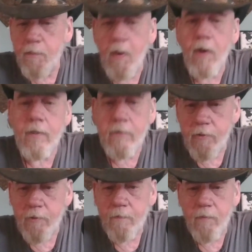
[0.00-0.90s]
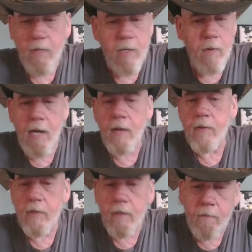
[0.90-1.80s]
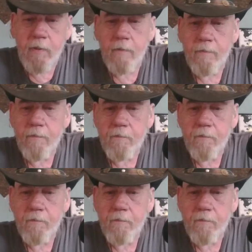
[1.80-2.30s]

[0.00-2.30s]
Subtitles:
Spartans, they were outnumbered.